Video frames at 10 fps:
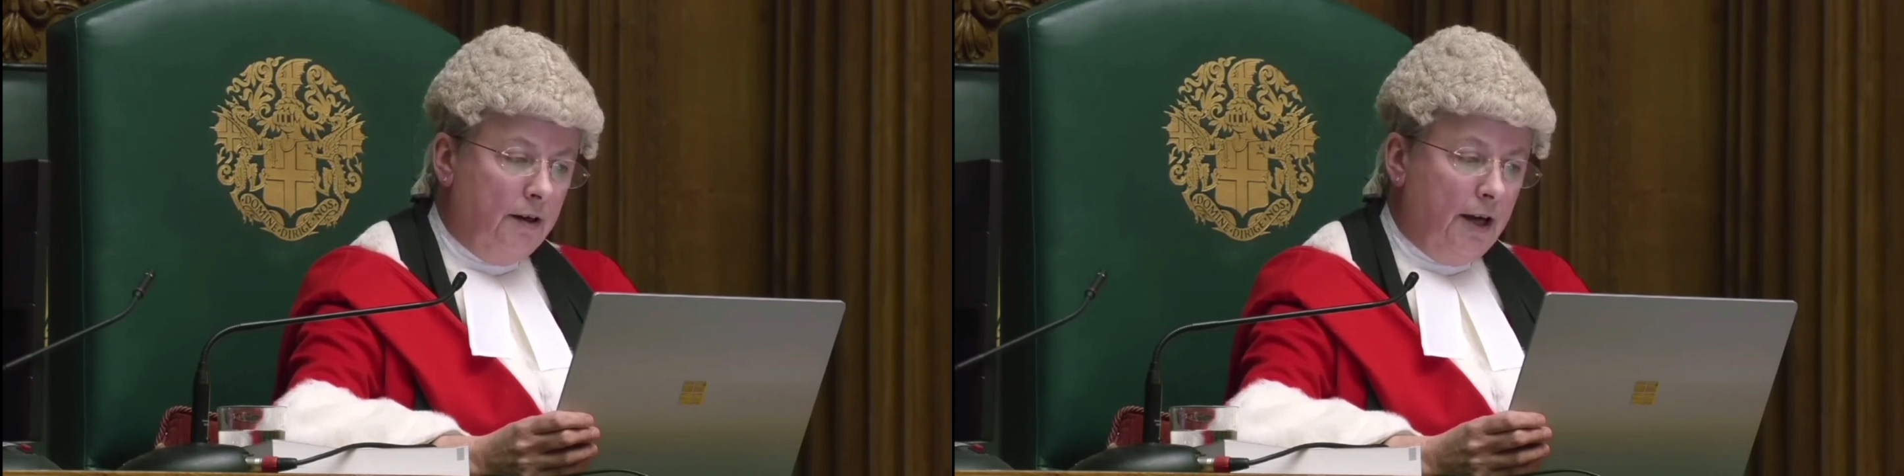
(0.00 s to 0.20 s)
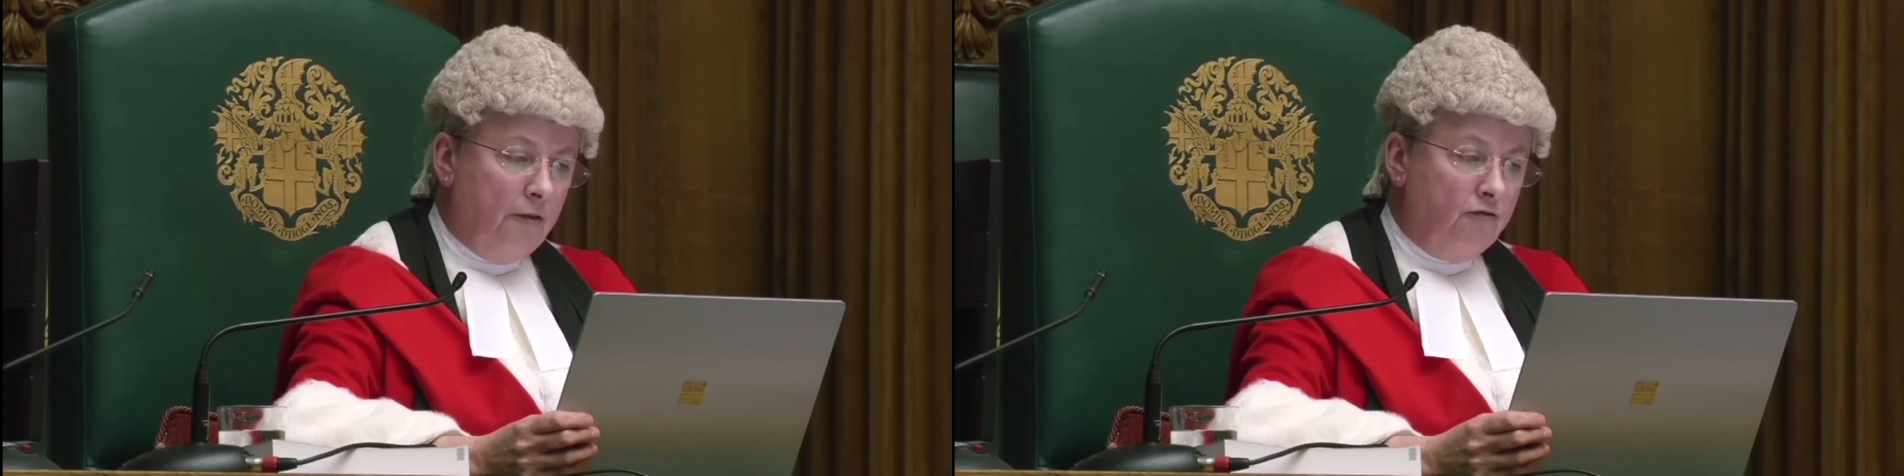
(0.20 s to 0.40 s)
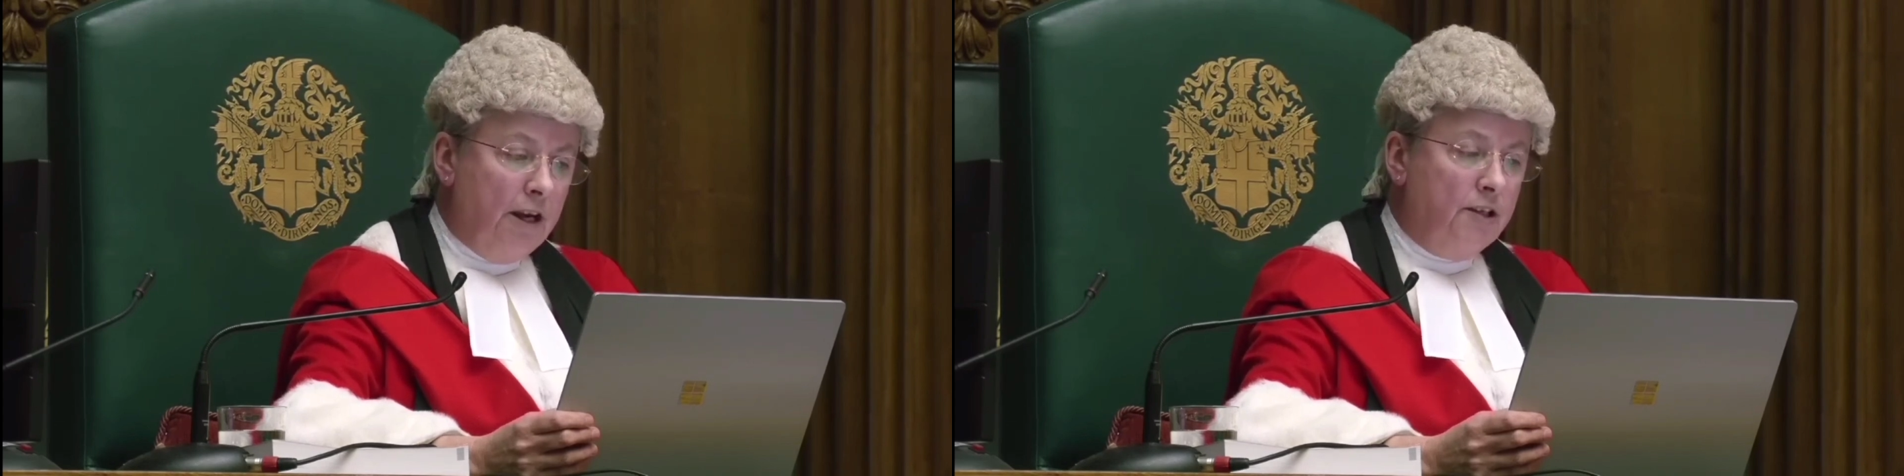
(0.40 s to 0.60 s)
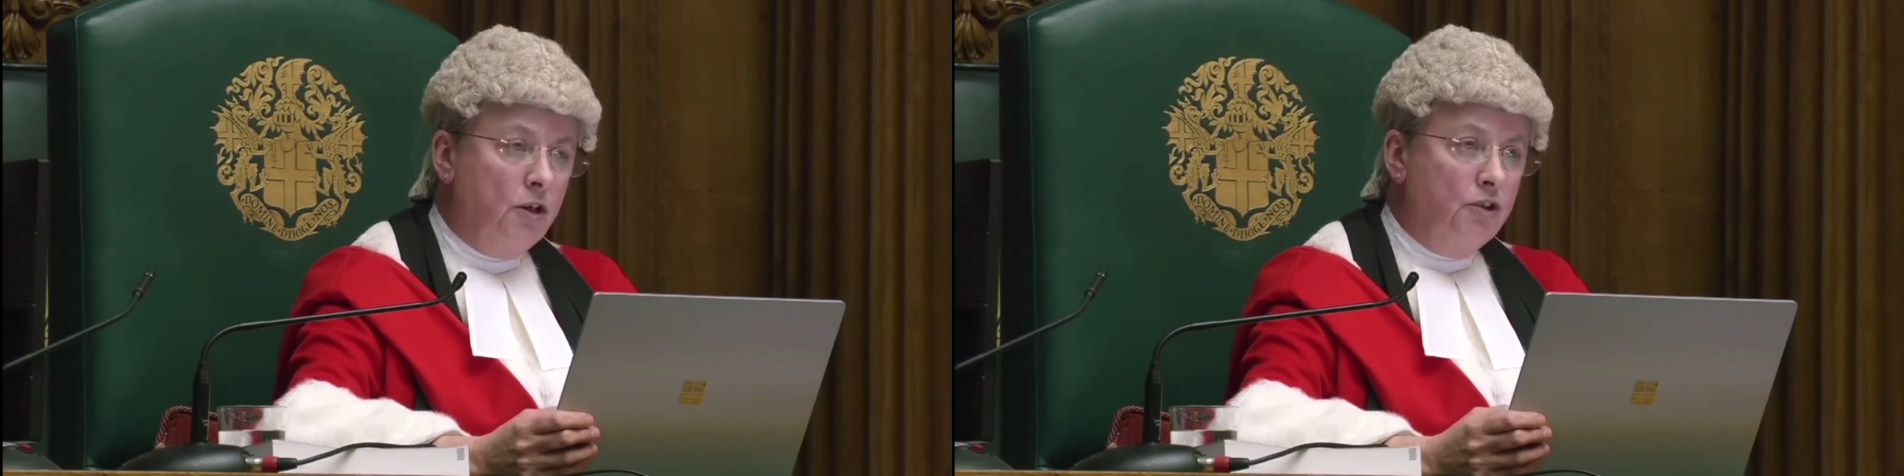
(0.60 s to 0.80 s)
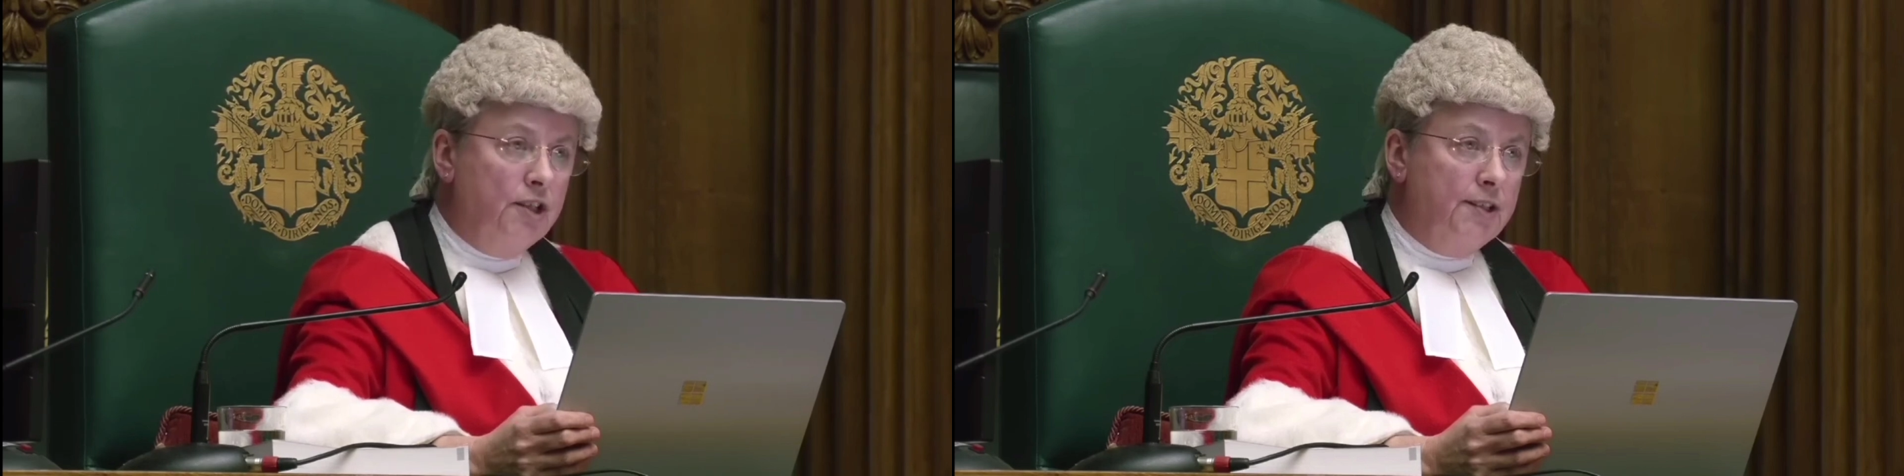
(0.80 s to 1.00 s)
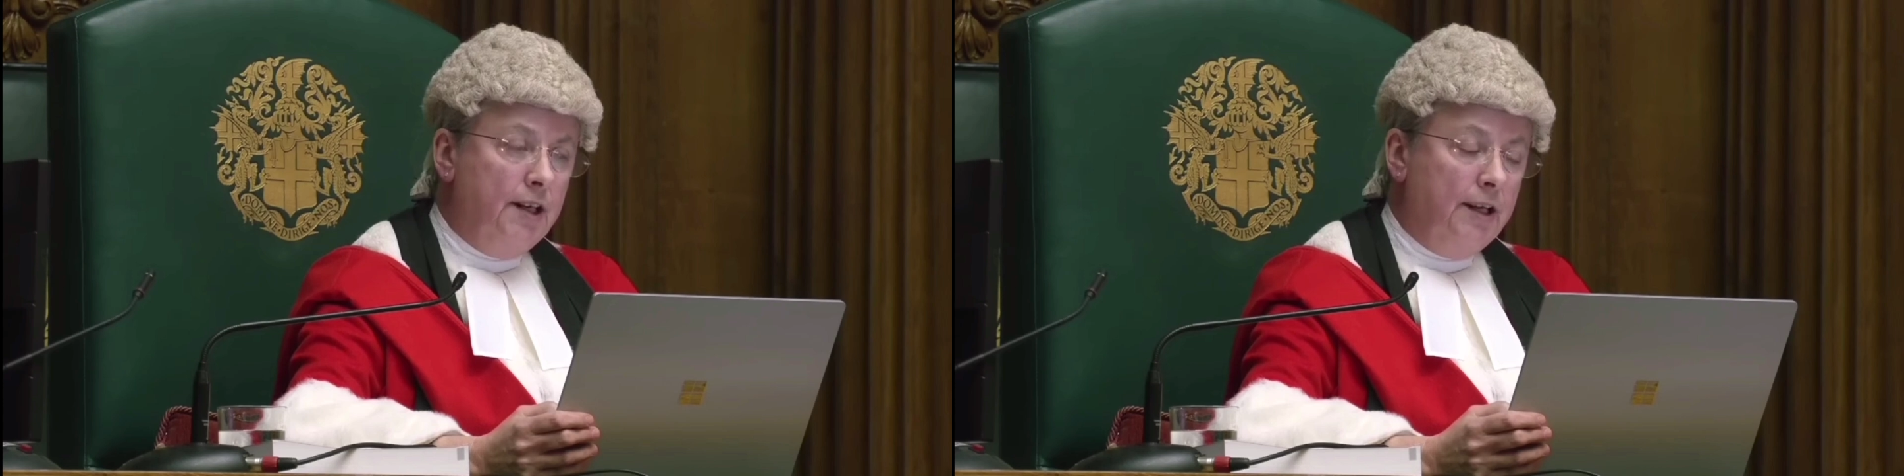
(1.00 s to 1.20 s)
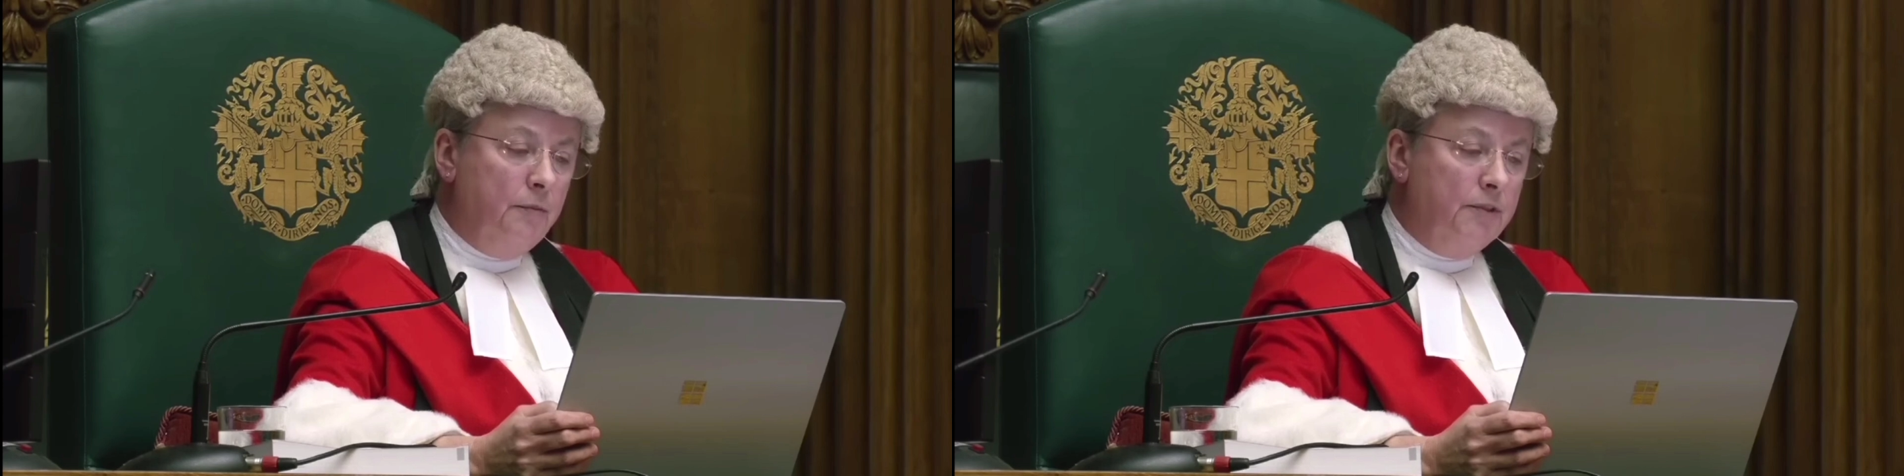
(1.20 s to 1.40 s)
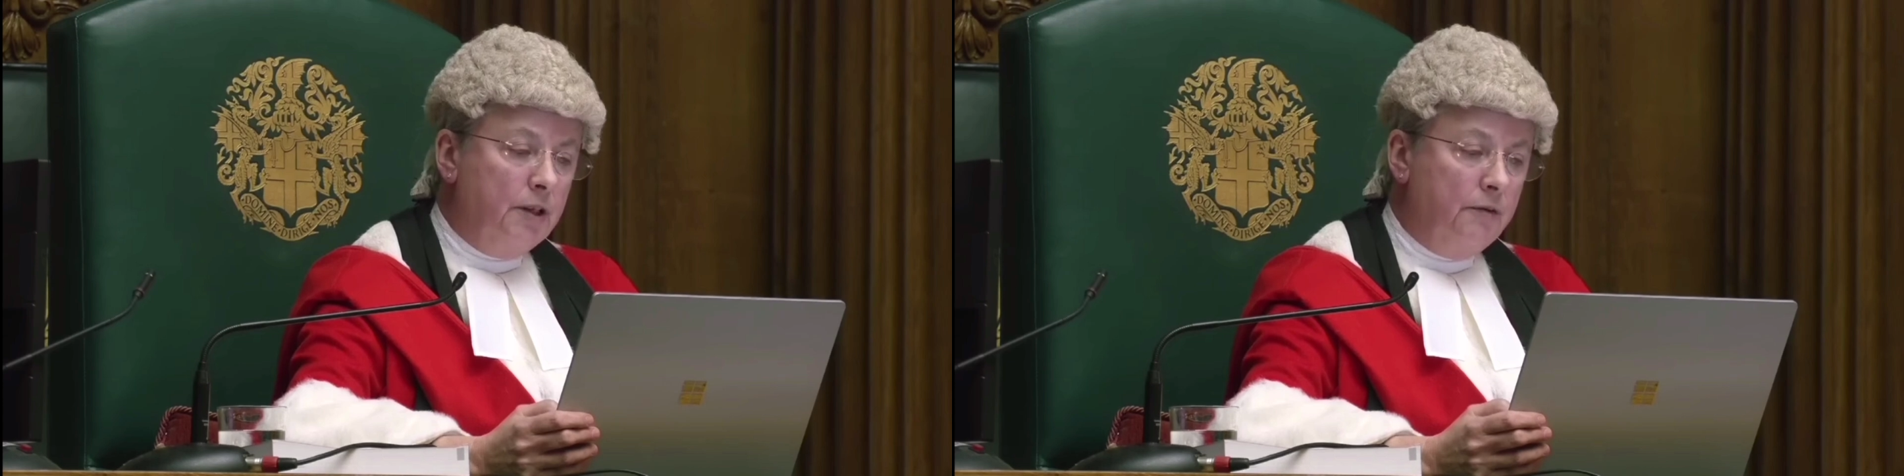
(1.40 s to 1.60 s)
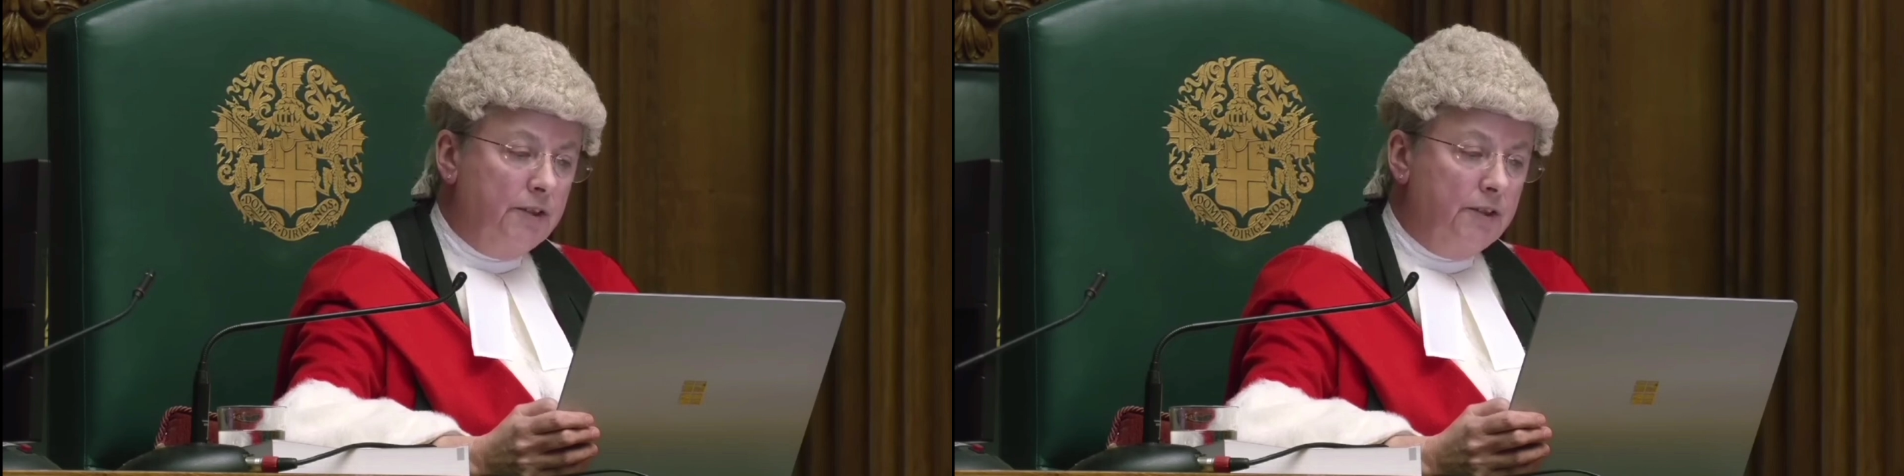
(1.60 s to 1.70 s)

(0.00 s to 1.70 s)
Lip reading: I have read Dr. Salim's